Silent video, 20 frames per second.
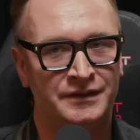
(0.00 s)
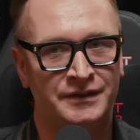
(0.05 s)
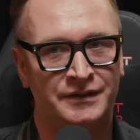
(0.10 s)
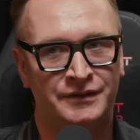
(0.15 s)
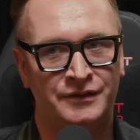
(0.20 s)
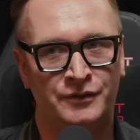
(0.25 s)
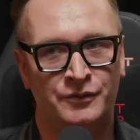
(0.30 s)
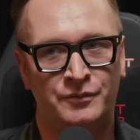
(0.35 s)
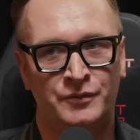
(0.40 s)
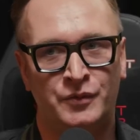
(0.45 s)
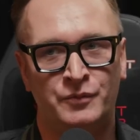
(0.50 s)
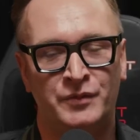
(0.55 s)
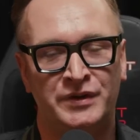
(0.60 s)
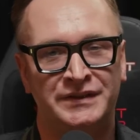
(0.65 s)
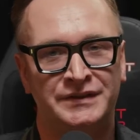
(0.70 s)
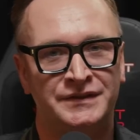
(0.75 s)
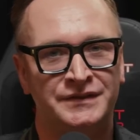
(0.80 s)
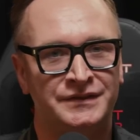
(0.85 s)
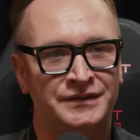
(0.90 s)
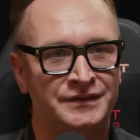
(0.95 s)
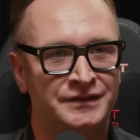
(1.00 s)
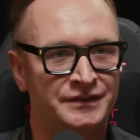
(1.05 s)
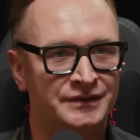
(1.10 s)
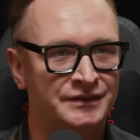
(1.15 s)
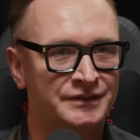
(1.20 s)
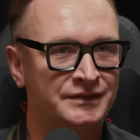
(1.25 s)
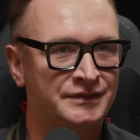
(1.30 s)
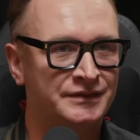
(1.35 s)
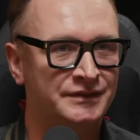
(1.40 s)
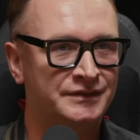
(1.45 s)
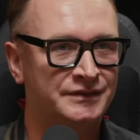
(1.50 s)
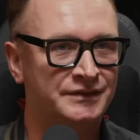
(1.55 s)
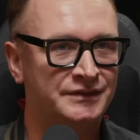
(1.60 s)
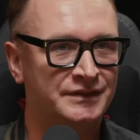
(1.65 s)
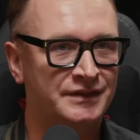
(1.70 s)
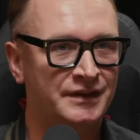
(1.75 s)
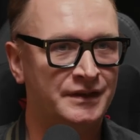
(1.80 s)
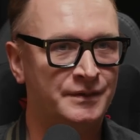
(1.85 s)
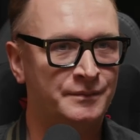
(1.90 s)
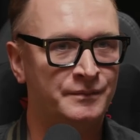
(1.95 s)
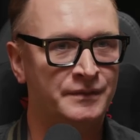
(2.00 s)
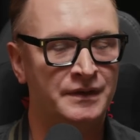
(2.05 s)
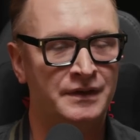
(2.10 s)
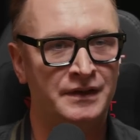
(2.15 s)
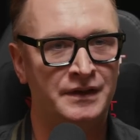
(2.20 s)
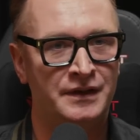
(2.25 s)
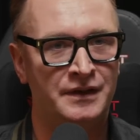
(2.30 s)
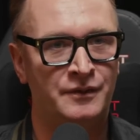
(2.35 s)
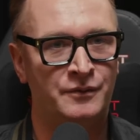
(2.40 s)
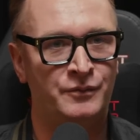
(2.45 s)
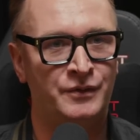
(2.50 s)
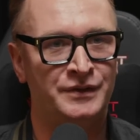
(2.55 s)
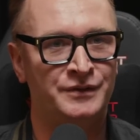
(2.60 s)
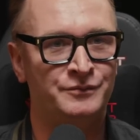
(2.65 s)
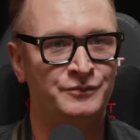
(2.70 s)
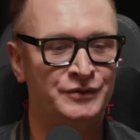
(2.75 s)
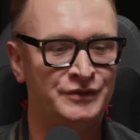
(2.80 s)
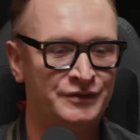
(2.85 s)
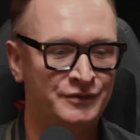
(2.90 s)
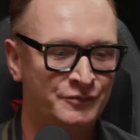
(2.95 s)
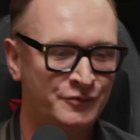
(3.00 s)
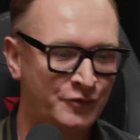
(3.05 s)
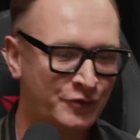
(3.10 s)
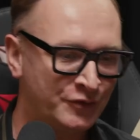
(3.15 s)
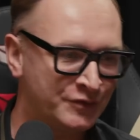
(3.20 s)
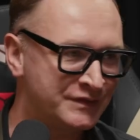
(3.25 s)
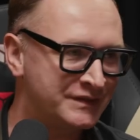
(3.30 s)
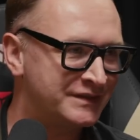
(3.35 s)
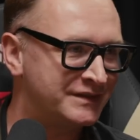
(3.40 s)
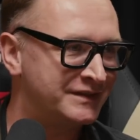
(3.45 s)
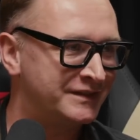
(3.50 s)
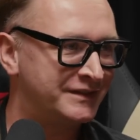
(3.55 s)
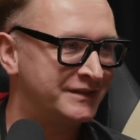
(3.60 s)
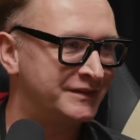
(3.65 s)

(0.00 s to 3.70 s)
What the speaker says: no moment in time when we wrote